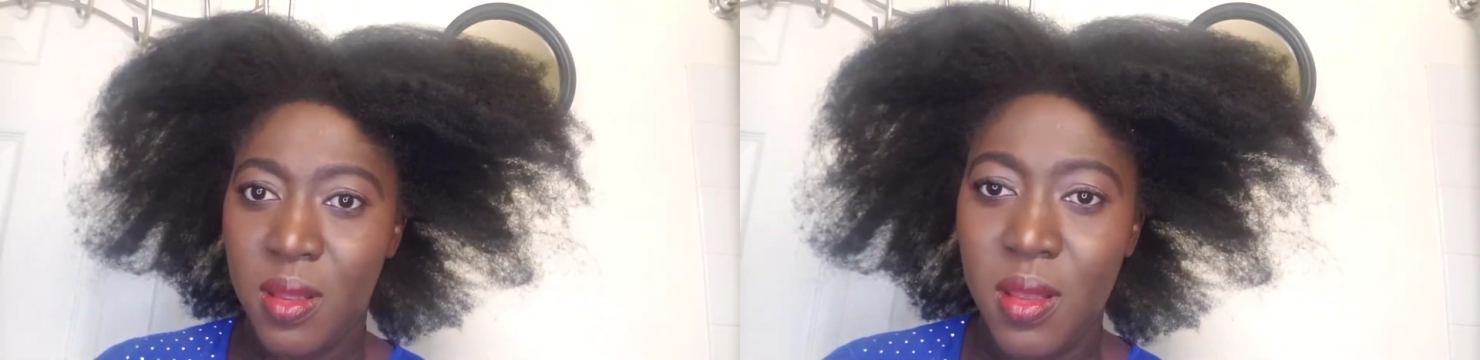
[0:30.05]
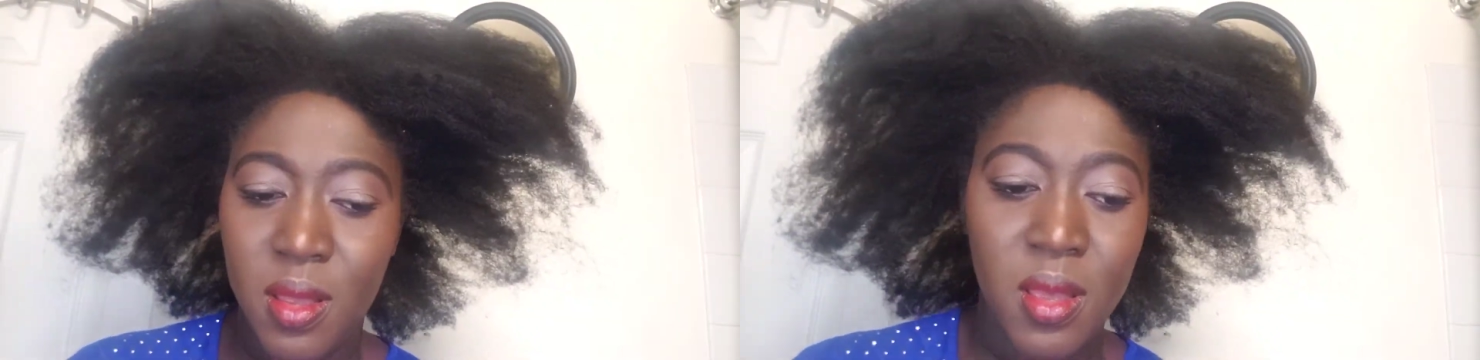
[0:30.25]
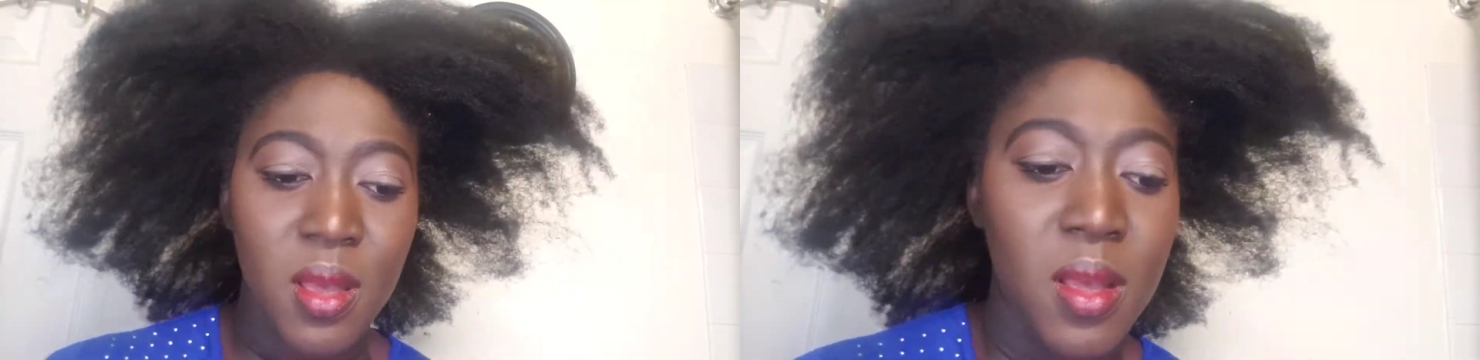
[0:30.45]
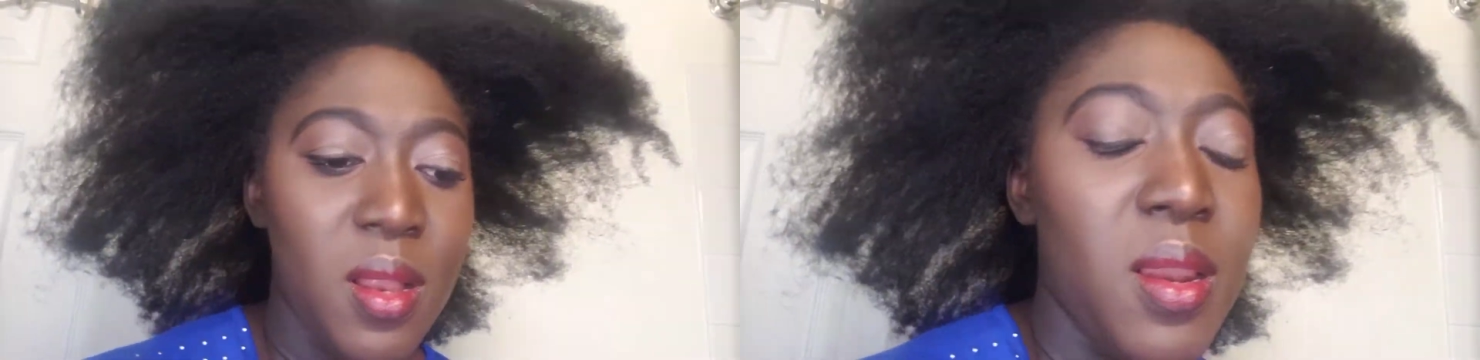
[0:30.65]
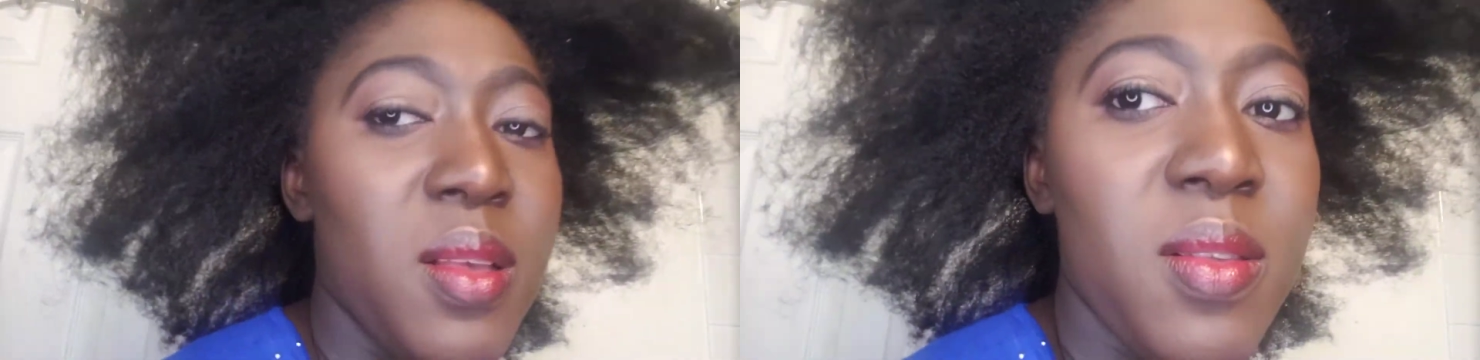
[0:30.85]

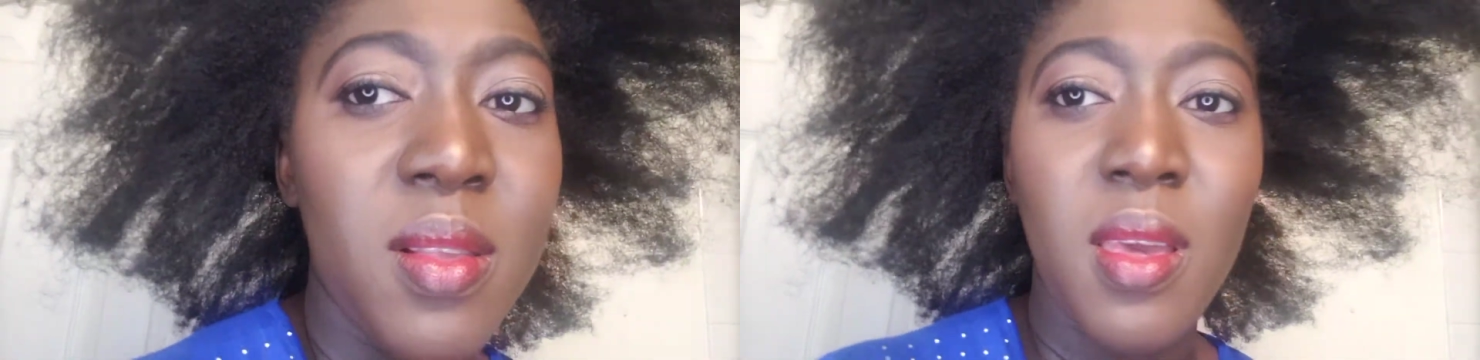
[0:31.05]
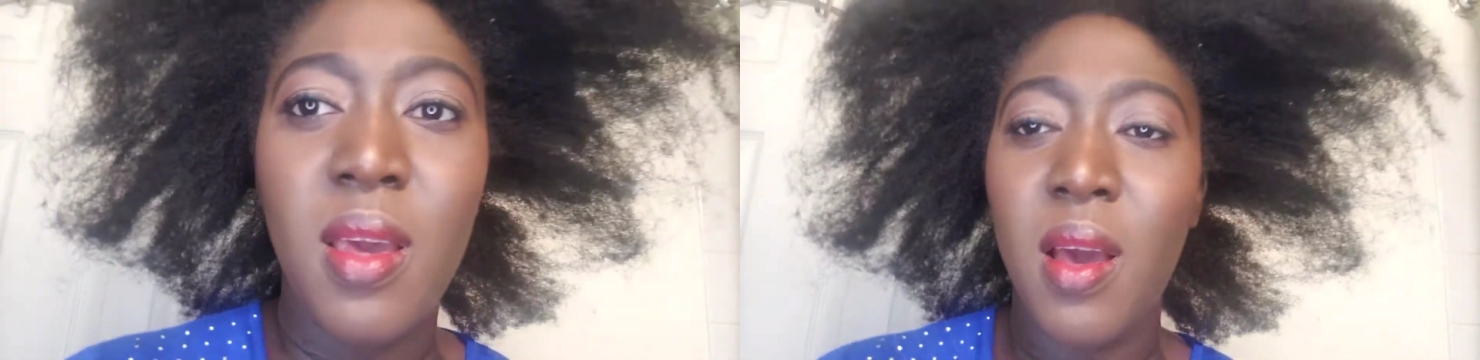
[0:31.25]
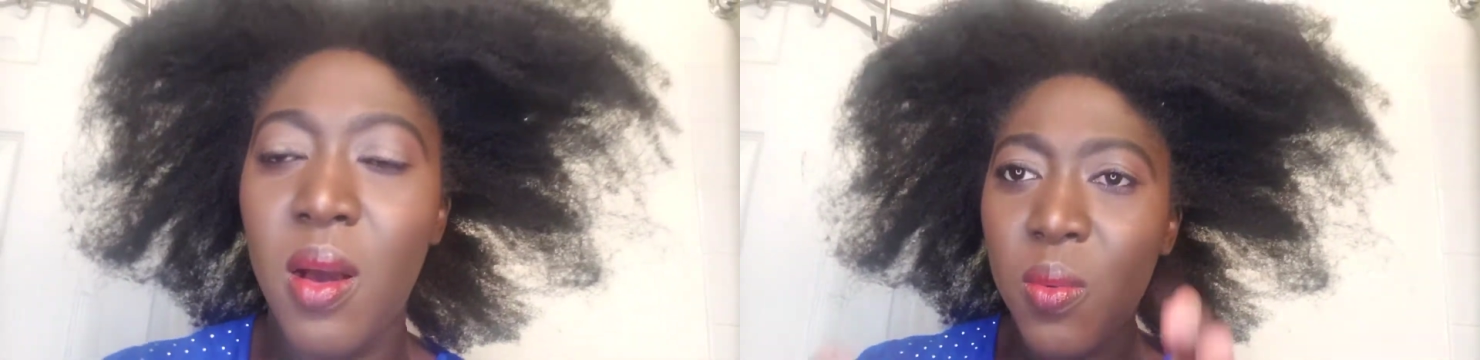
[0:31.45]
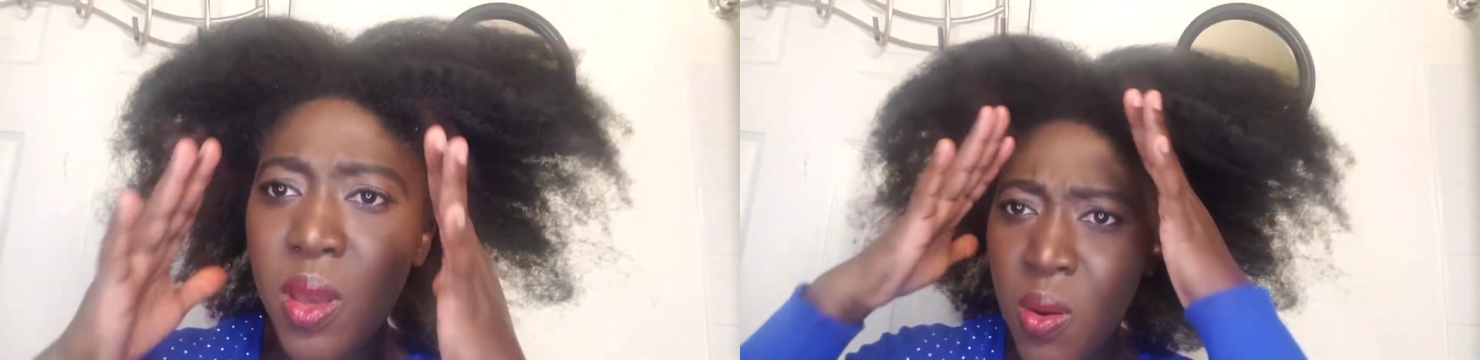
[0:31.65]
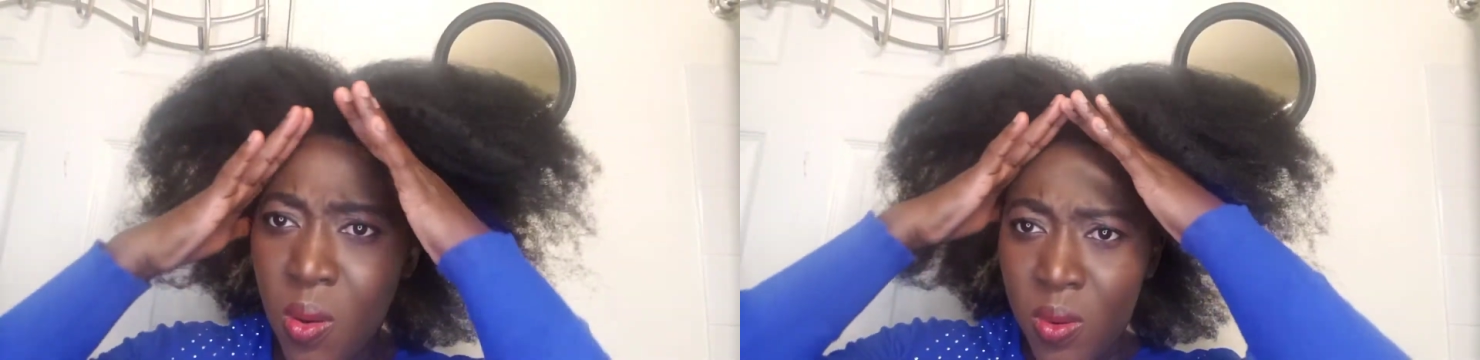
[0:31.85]
Alright, to my
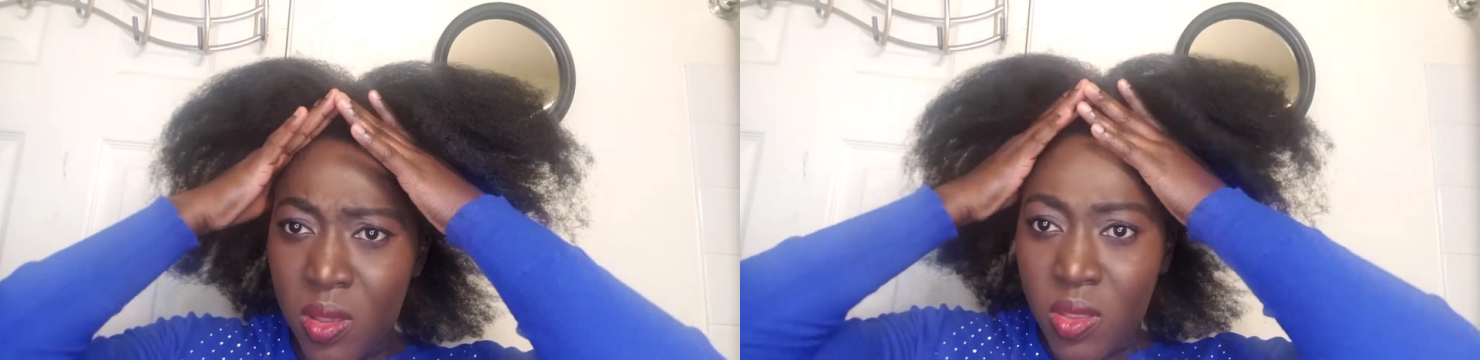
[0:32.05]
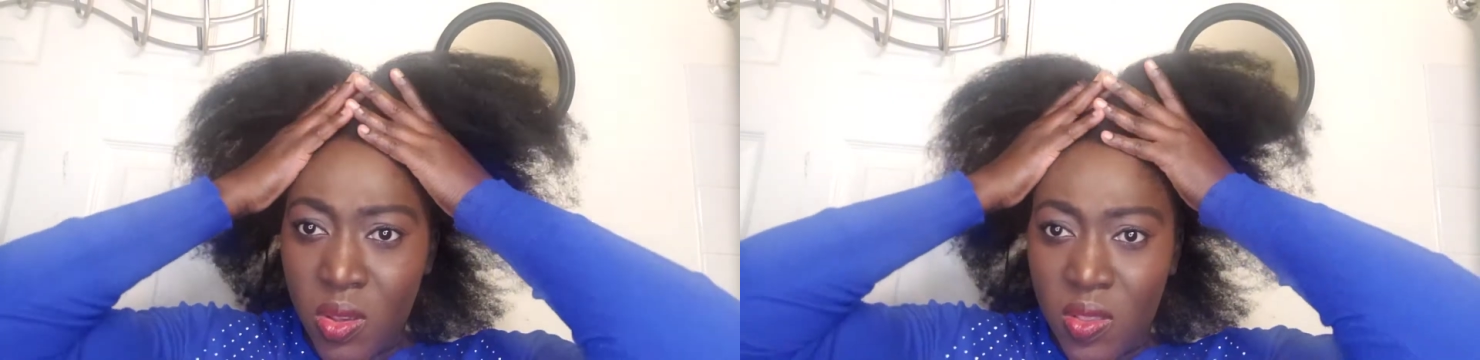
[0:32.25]
natural sisters,